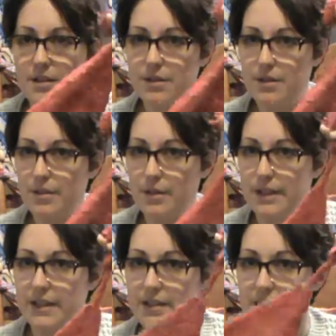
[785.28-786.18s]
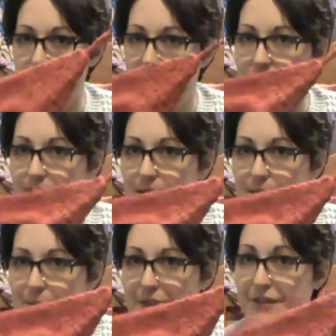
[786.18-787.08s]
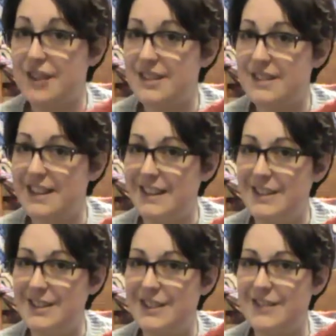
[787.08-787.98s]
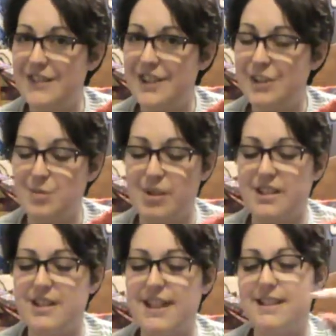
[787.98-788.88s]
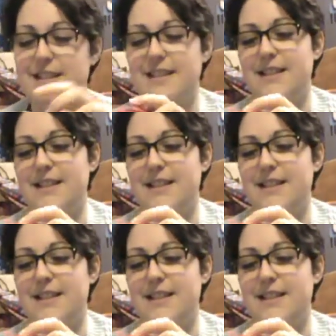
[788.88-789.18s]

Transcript: So there's my first knitted finished project.